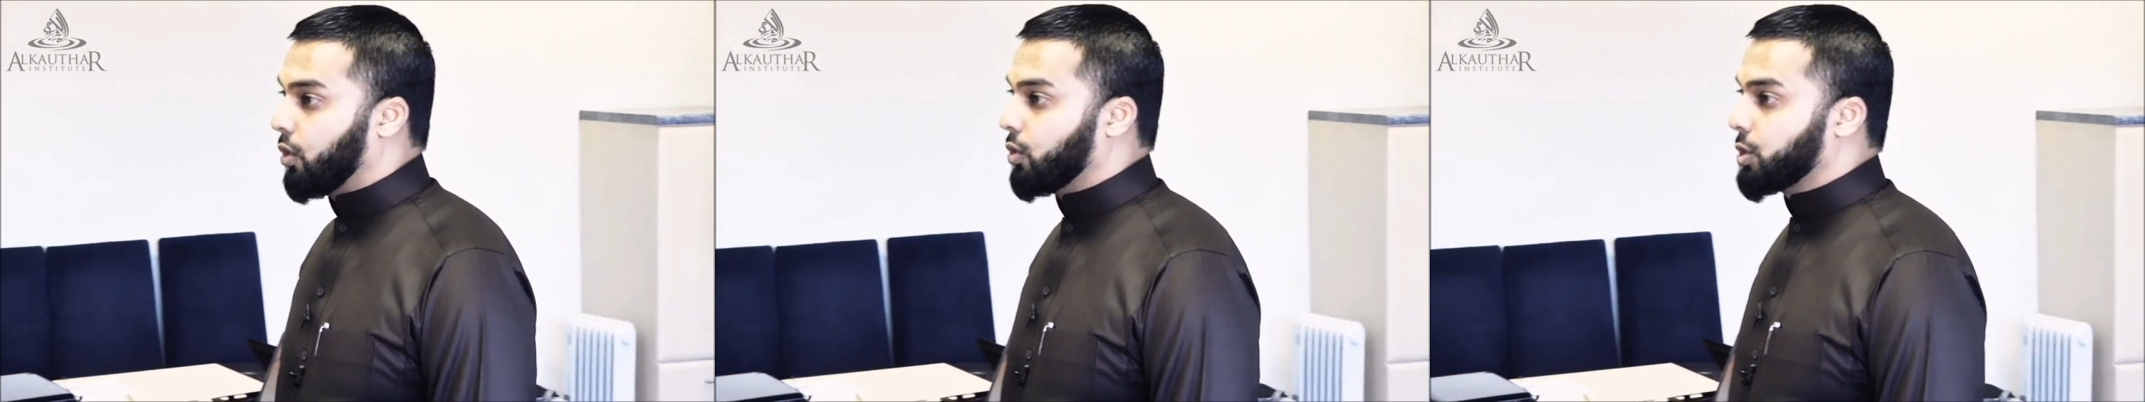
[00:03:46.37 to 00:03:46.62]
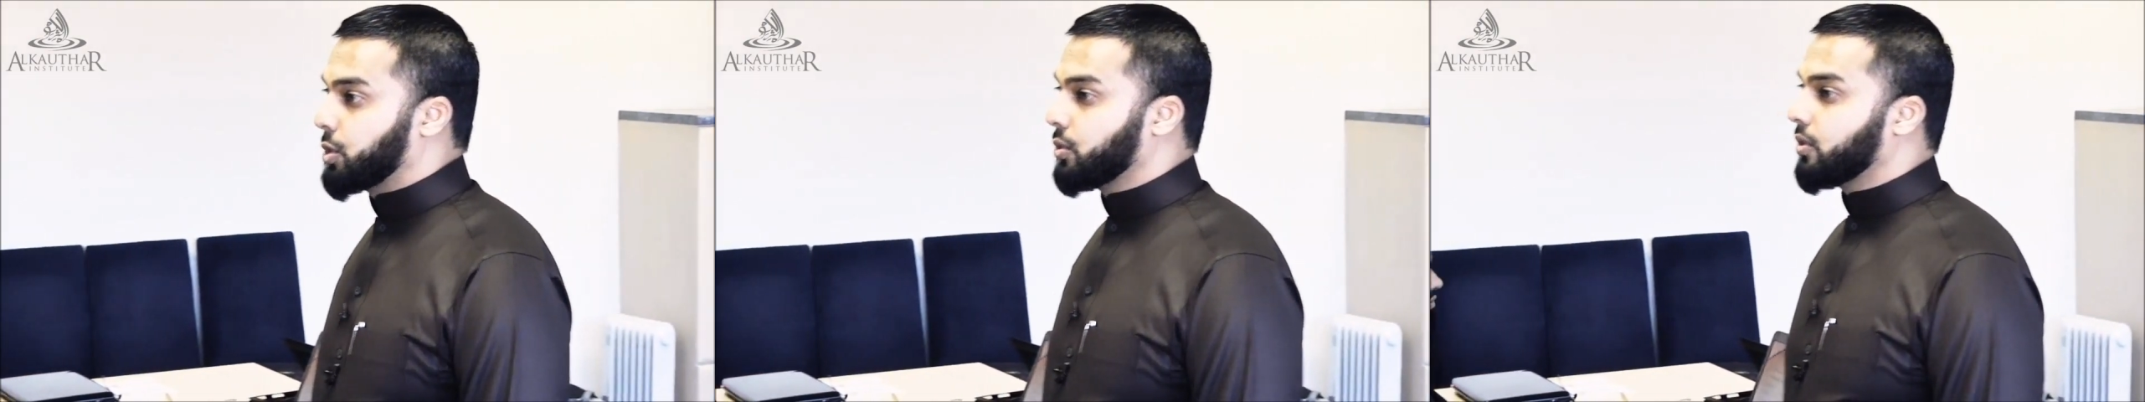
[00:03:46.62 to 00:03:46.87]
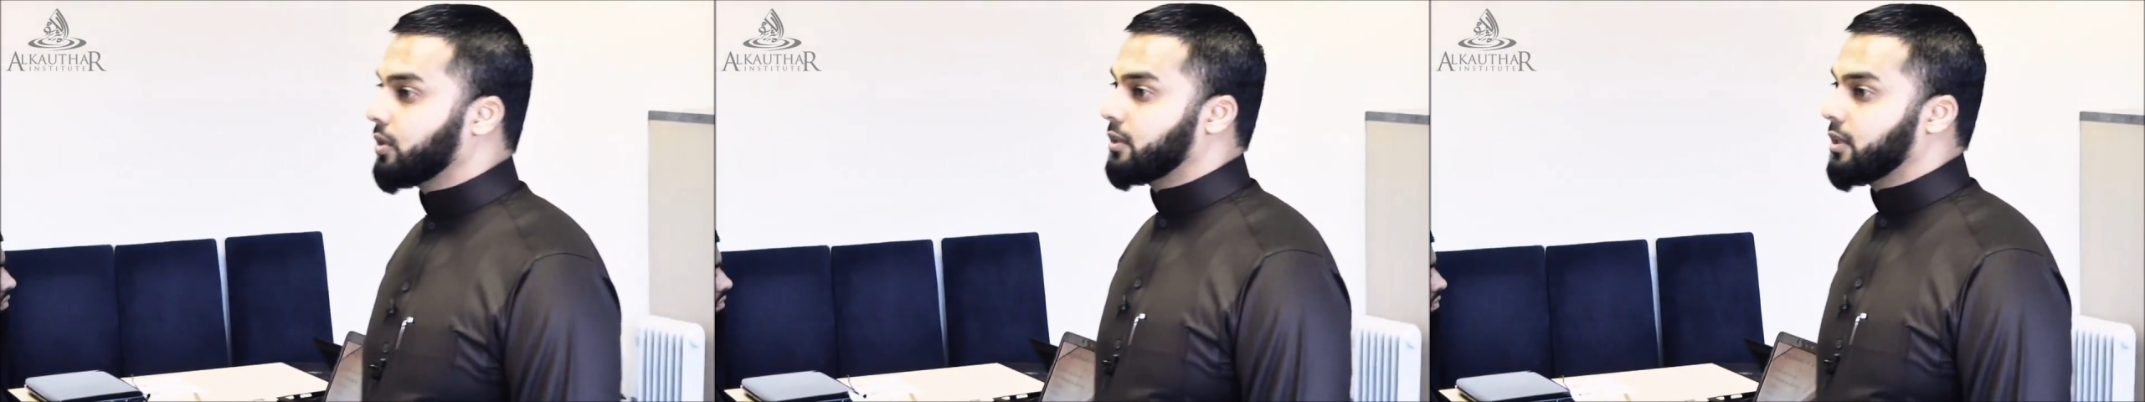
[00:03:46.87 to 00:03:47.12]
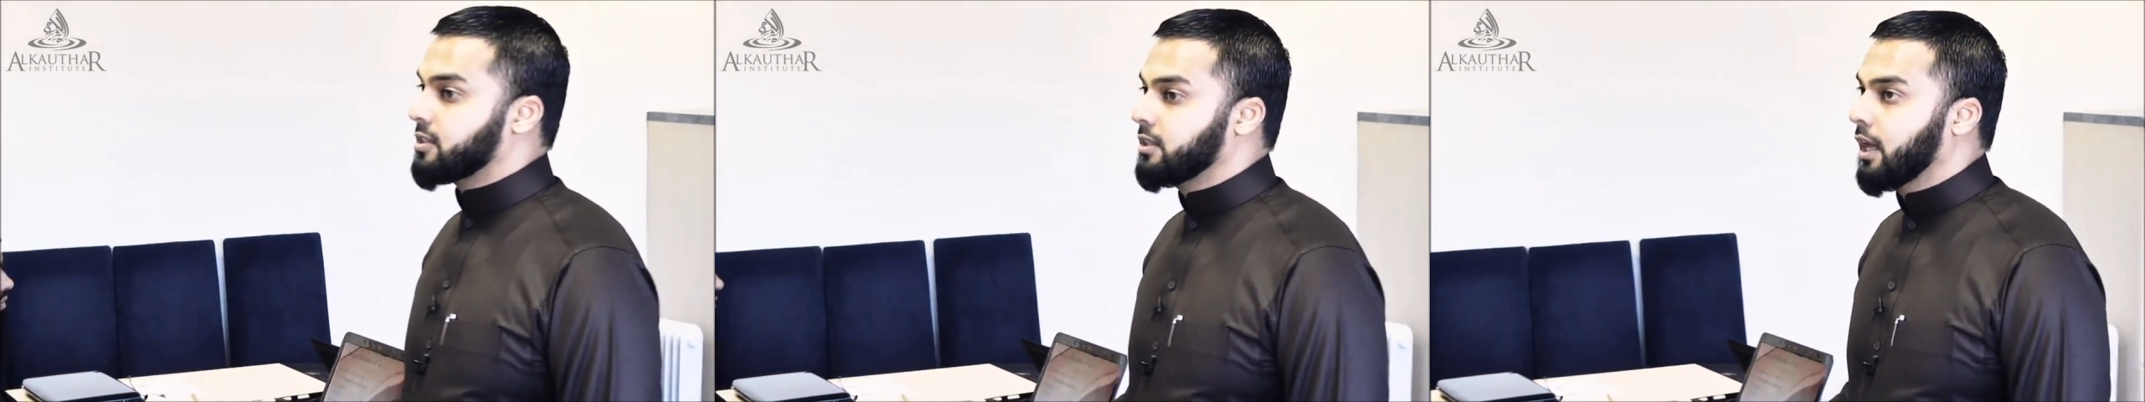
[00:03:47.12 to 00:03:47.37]

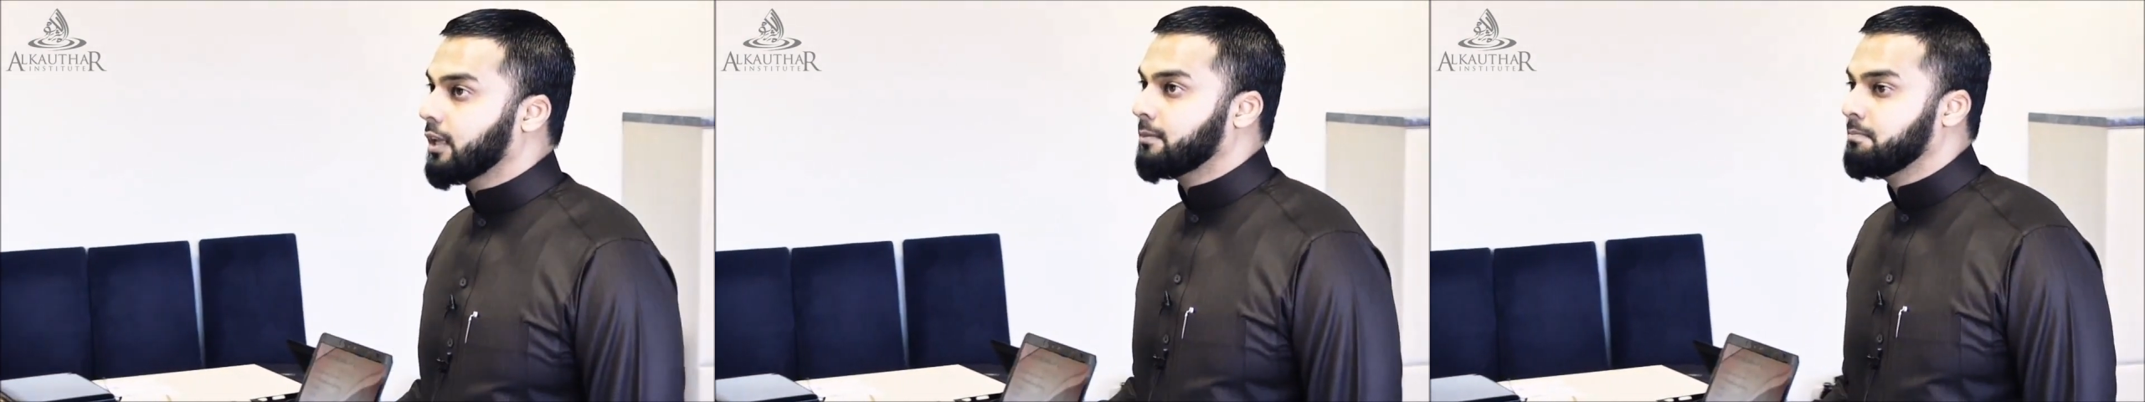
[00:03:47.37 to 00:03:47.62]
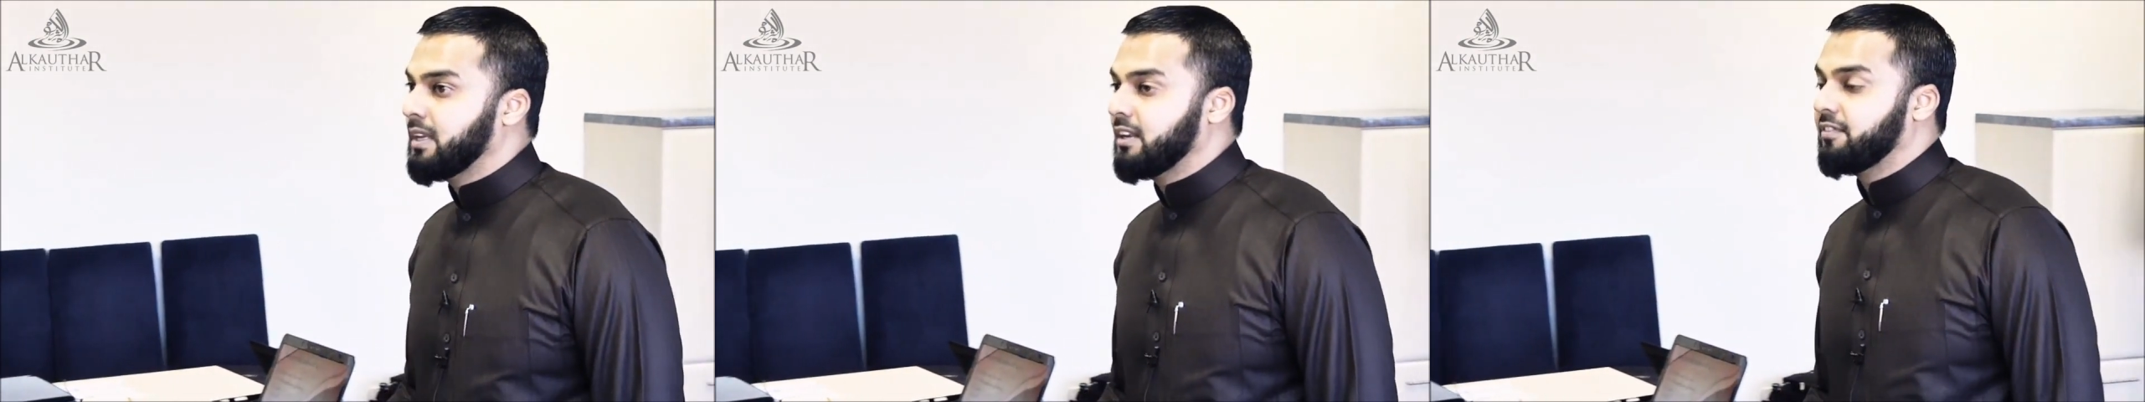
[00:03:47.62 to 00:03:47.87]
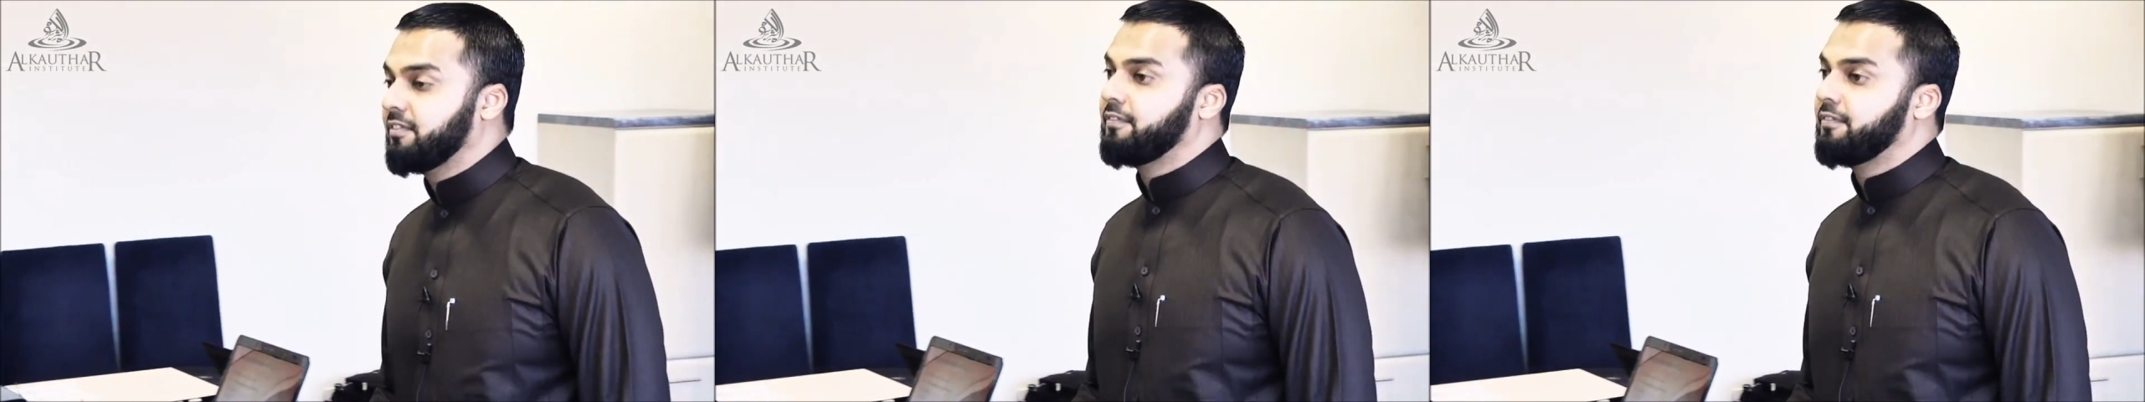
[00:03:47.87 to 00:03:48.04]
Khushu' does not mean